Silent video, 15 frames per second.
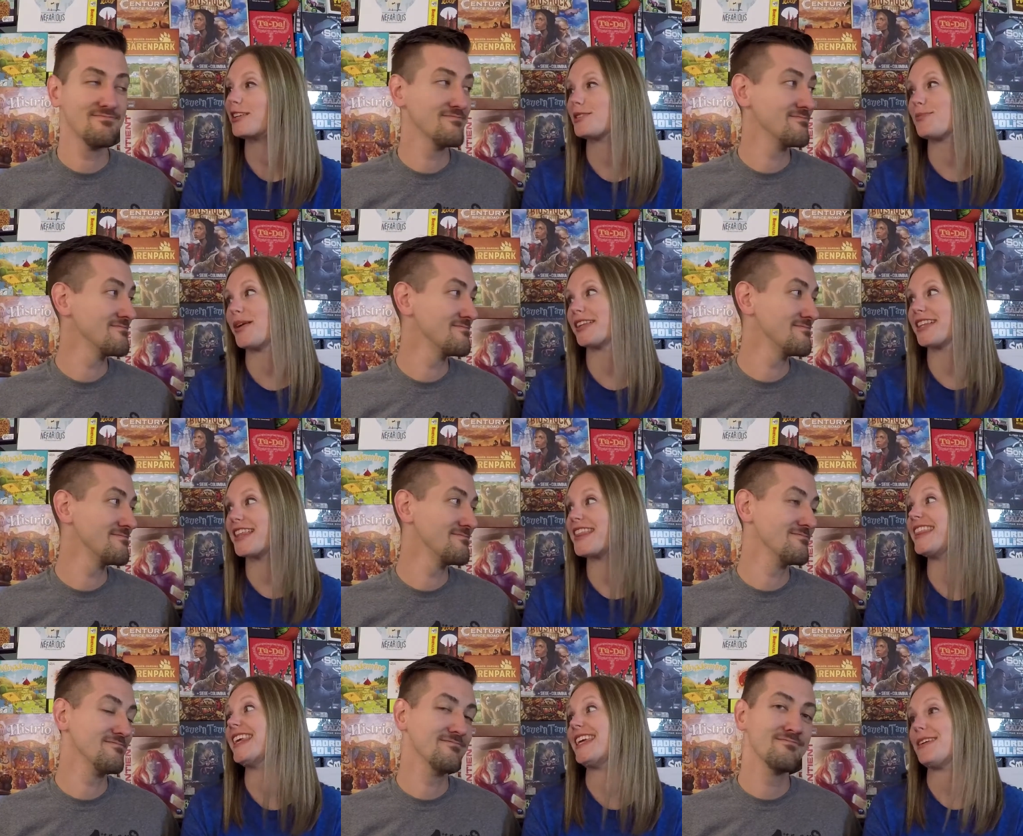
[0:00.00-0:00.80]
Speaker 1: tell us
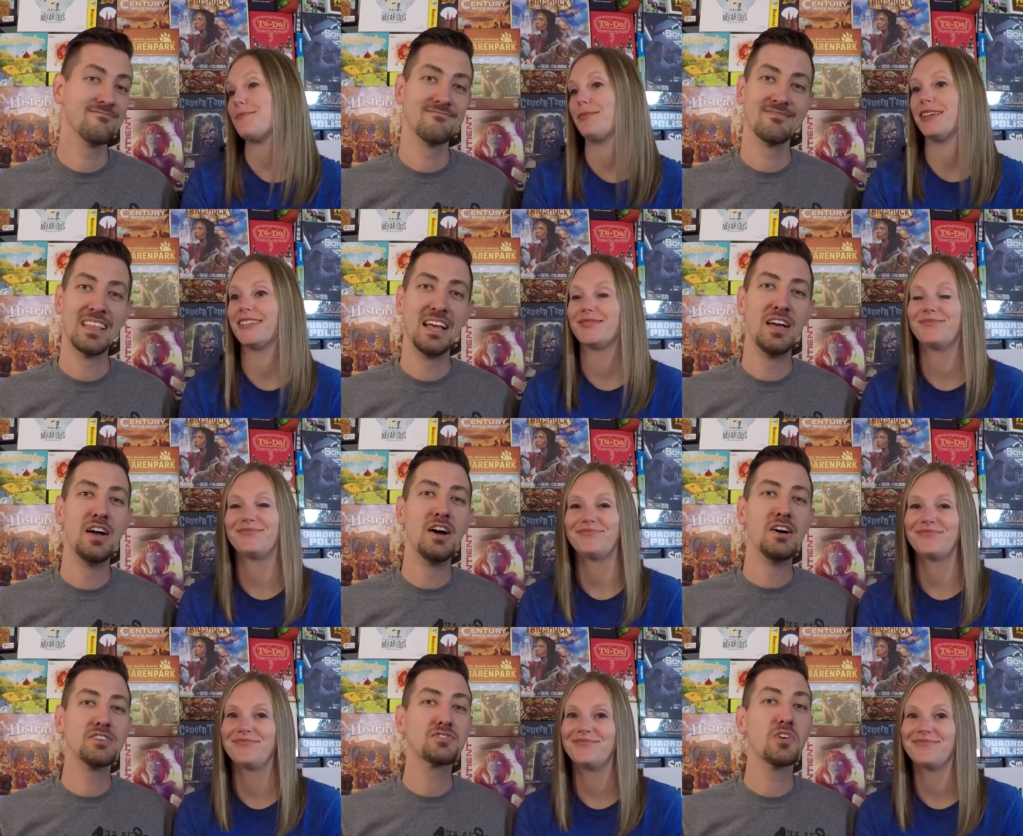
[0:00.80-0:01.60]
about the theme?
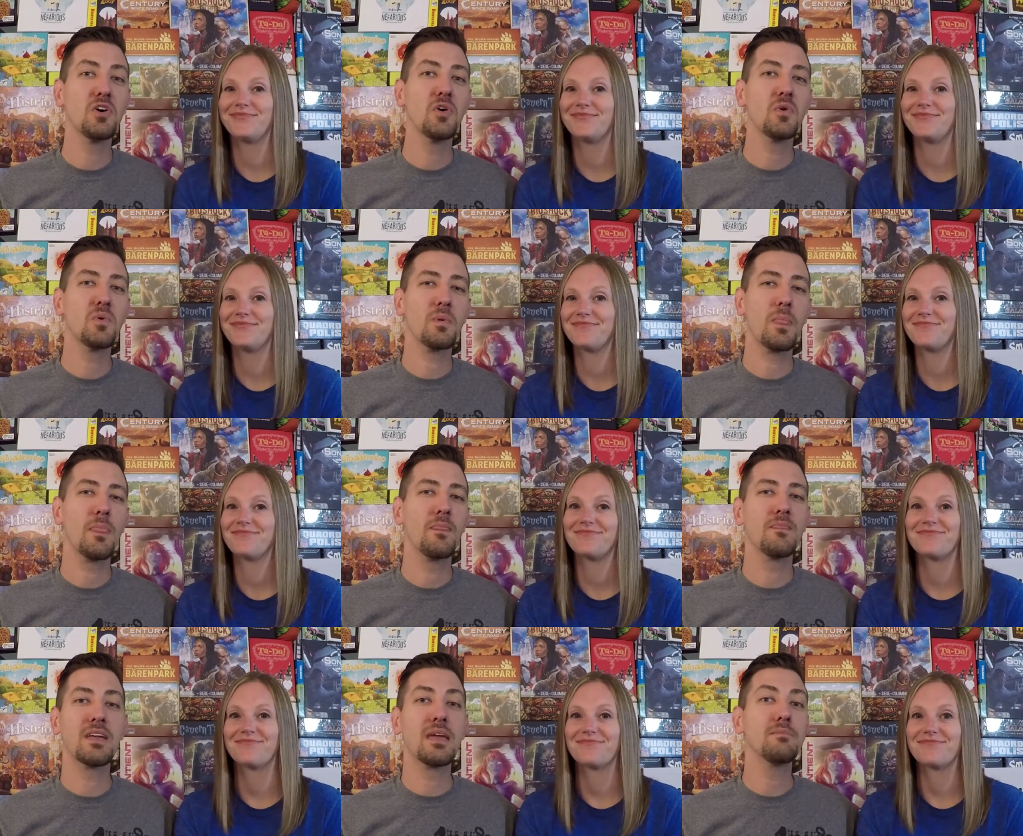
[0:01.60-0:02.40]
Speaker 2: So
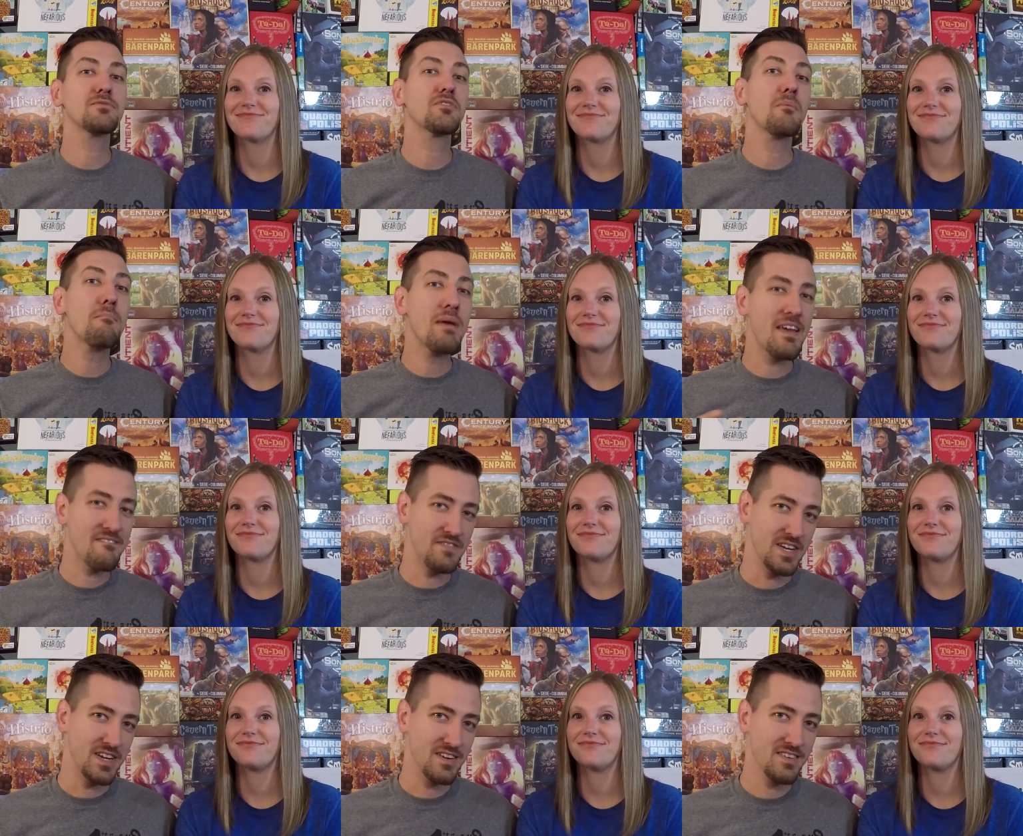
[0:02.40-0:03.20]
the game is from
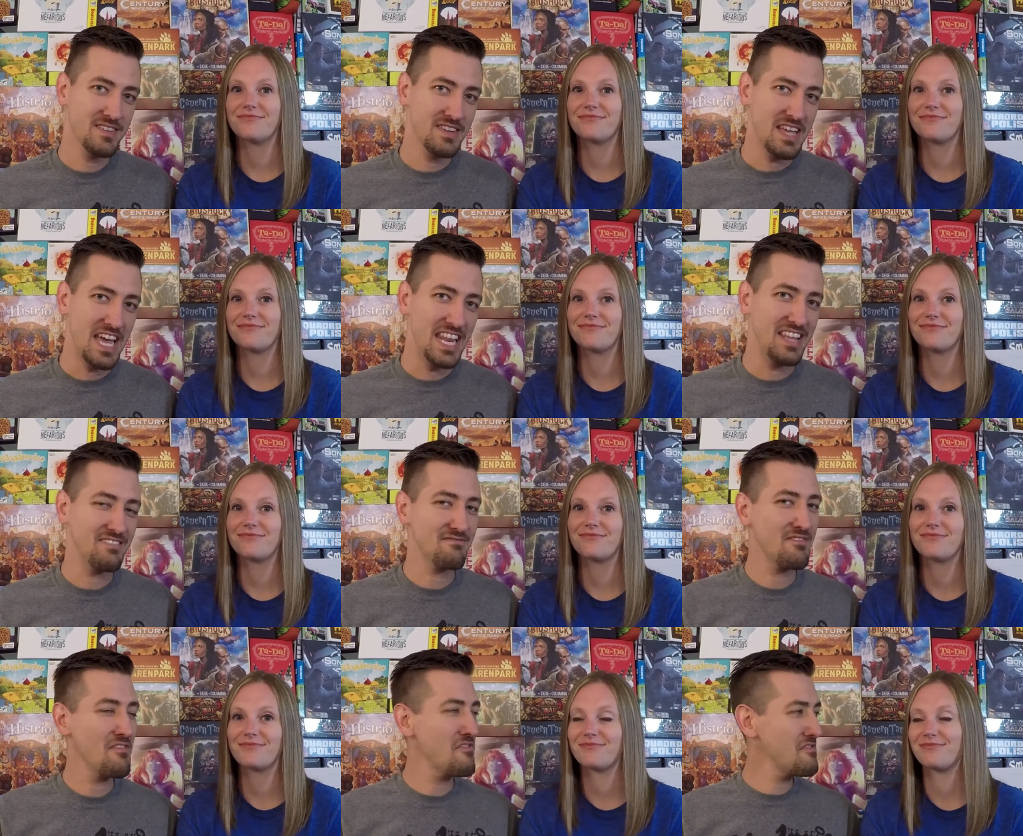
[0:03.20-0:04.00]
Mayfair, and
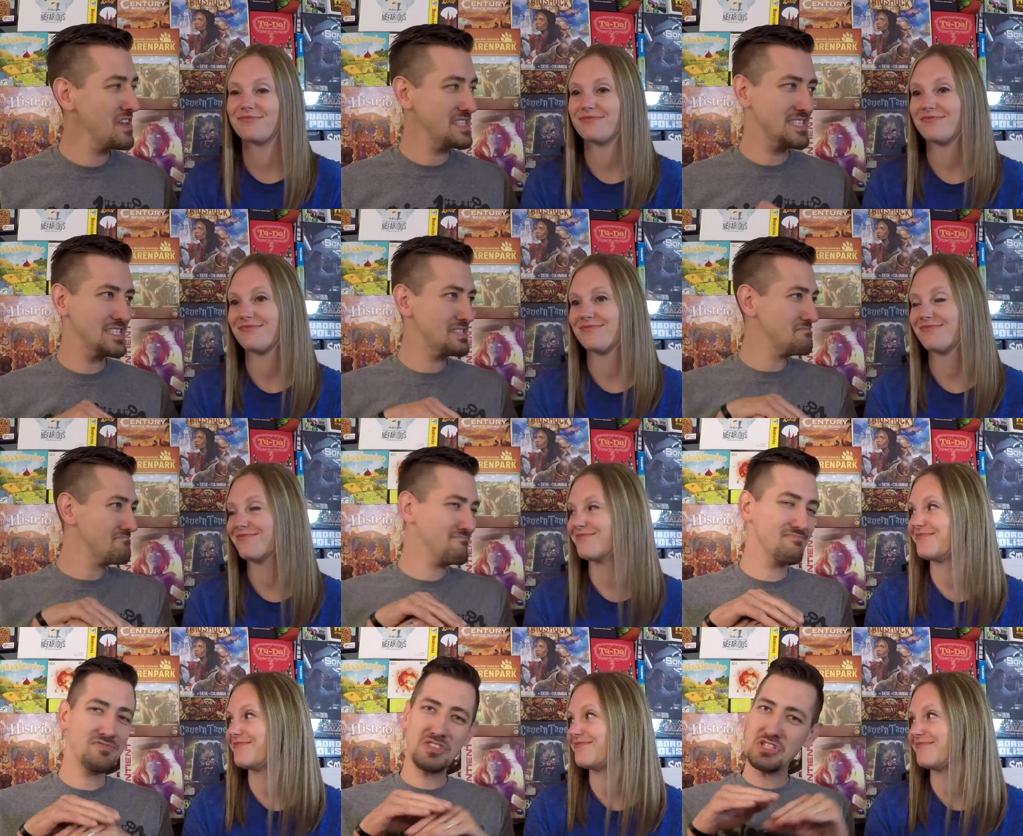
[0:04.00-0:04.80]
it fits
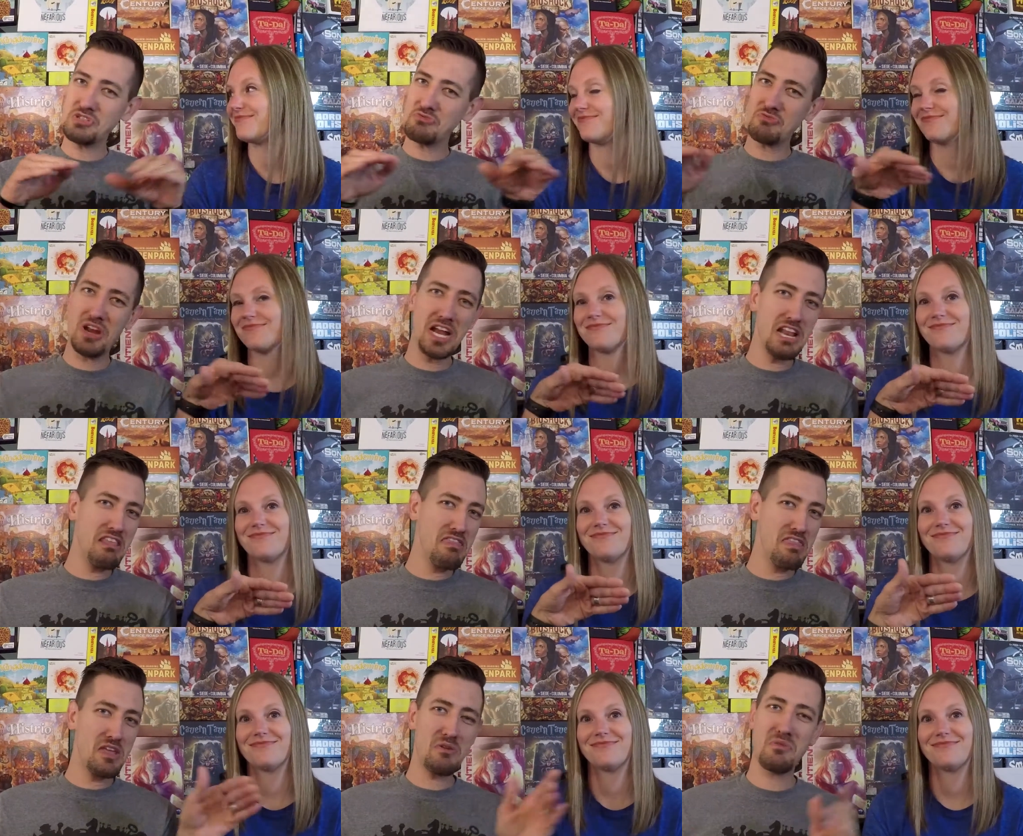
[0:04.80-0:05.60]
just
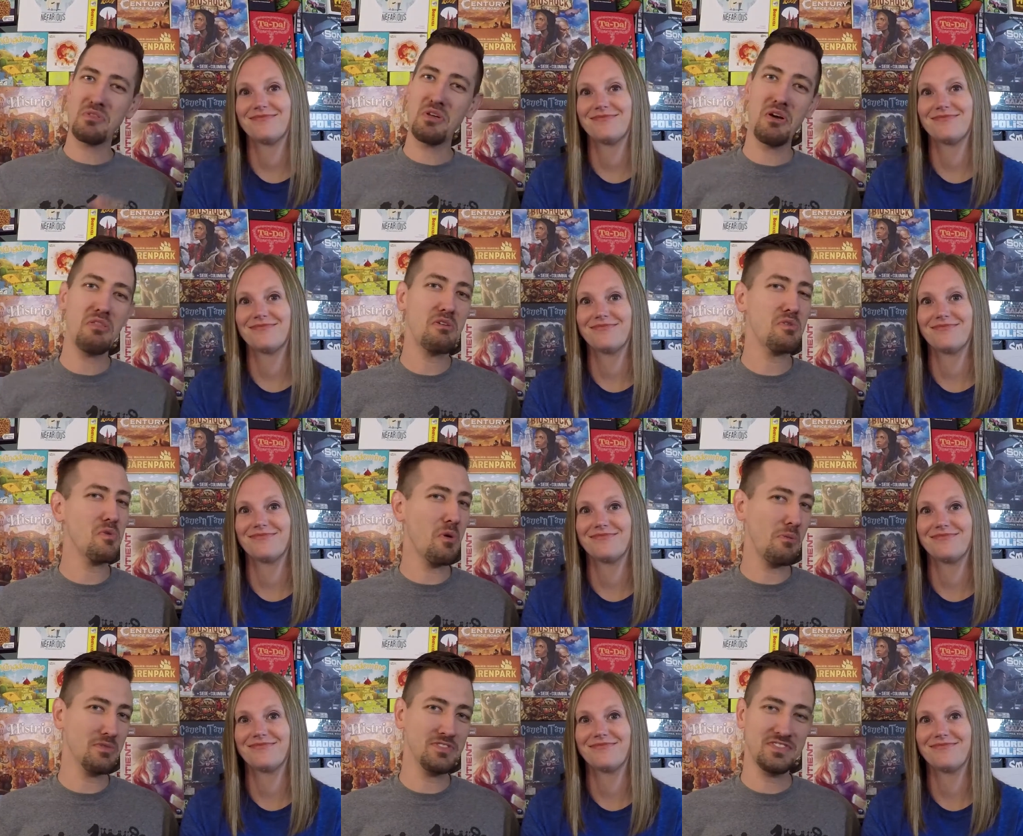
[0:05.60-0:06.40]
right in there with all
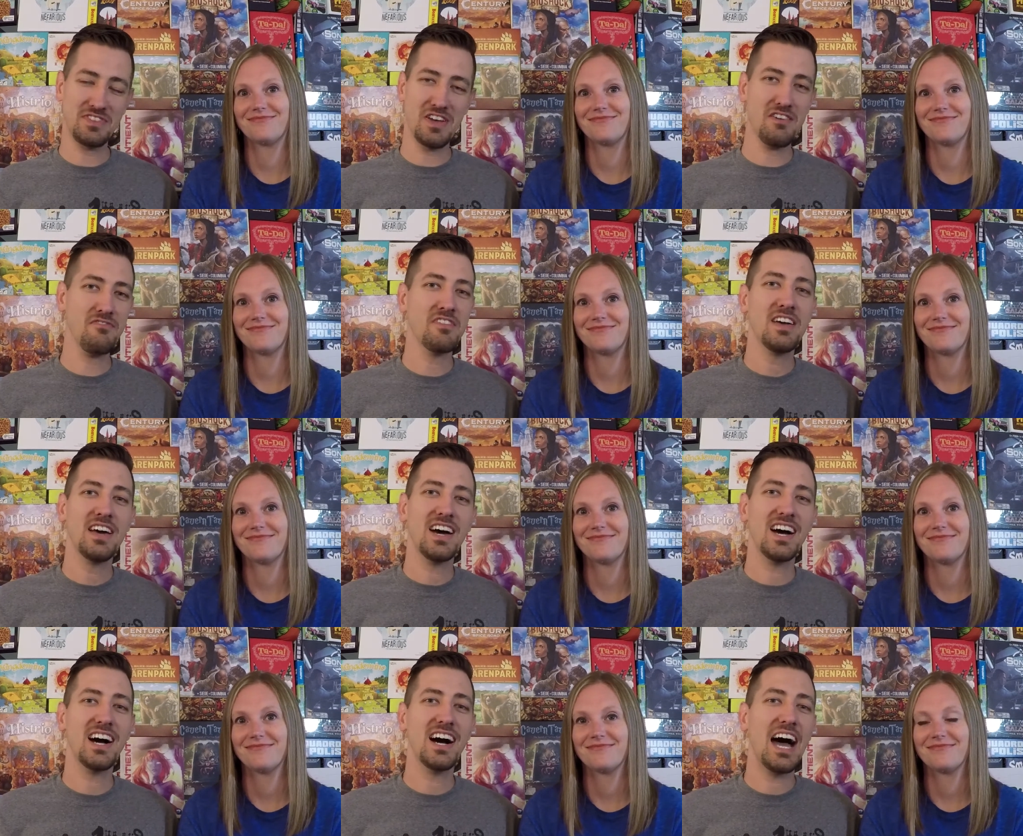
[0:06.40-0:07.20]
their normal stuff.
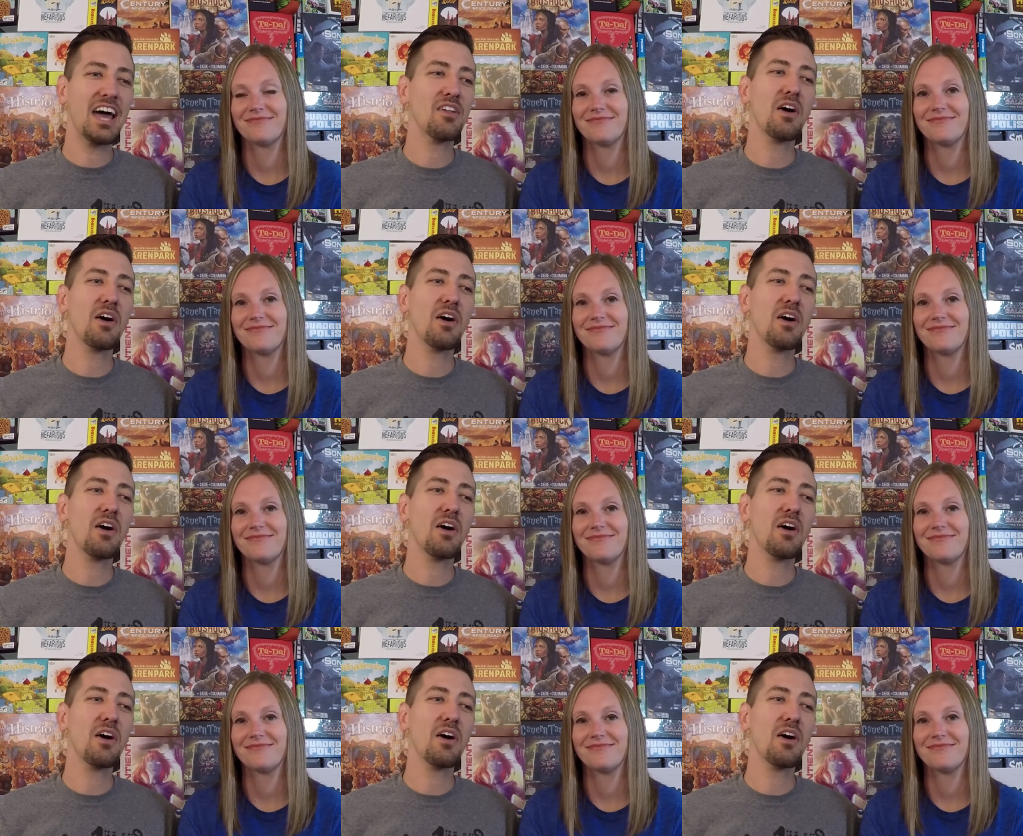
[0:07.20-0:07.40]
Uh, I